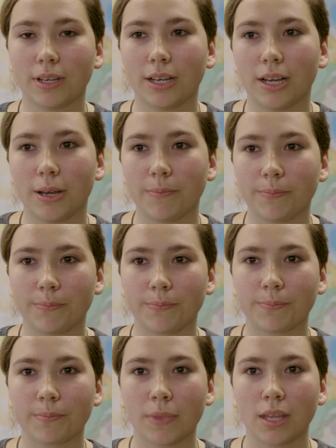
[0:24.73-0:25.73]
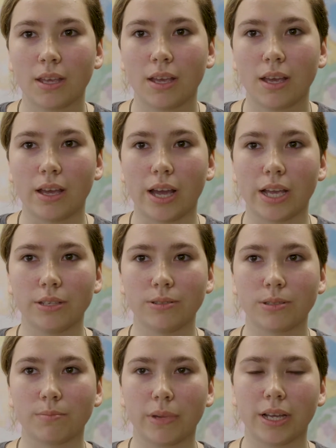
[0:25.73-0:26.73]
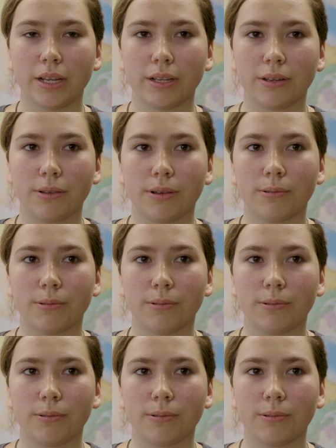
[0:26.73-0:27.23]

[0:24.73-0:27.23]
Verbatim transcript: Um, I use my